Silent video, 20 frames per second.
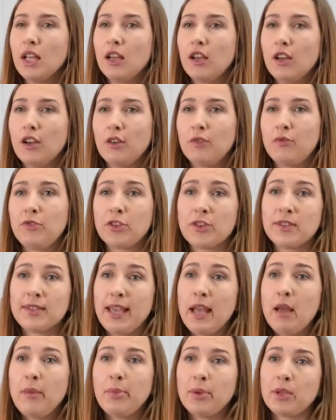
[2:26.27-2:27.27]
For
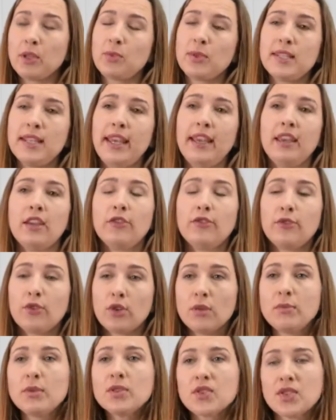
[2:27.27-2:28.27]
example, if we take
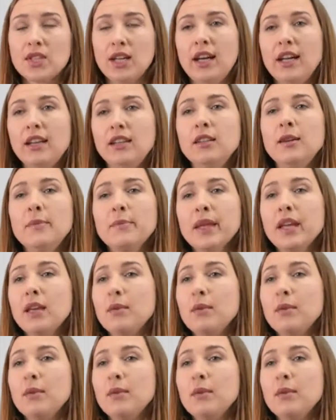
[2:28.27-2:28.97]
formal style,